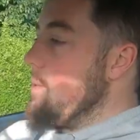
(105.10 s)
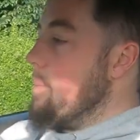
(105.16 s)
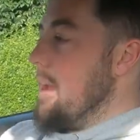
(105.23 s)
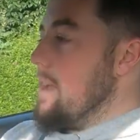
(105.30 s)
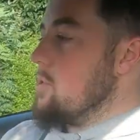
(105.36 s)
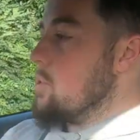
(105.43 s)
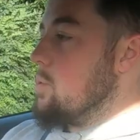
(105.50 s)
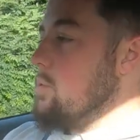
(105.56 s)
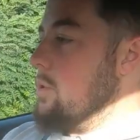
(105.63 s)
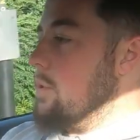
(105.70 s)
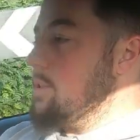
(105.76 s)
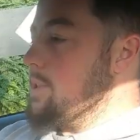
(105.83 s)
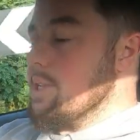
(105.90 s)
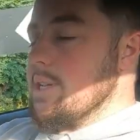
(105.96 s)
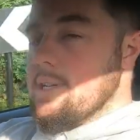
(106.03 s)
a petrol,
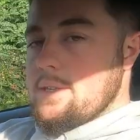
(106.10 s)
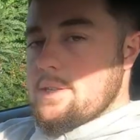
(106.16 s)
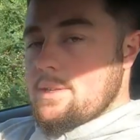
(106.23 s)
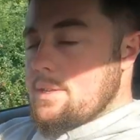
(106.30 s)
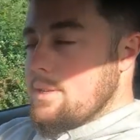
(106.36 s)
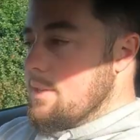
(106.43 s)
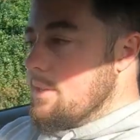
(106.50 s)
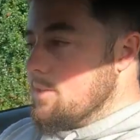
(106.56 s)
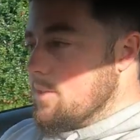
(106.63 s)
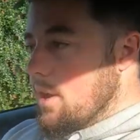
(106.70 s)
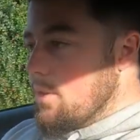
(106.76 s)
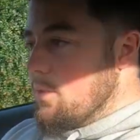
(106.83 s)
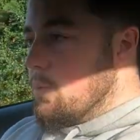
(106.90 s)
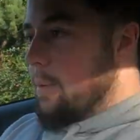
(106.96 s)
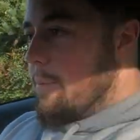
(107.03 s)
obviously,
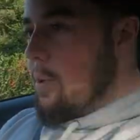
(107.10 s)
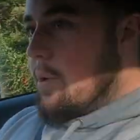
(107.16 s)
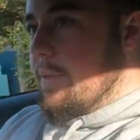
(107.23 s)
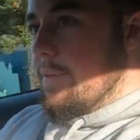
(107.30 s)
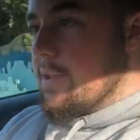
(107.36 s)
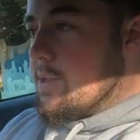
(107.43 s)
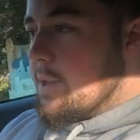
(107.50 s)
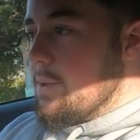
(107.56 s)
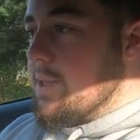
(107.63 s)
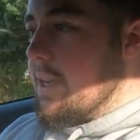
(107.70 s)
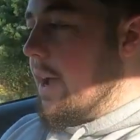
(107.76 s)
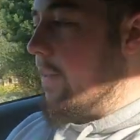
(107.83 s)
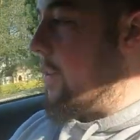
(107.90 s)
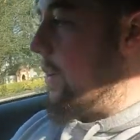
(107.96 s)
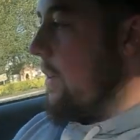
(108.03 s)
so we're putting the two
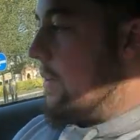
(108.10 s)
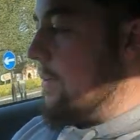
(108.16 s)
together.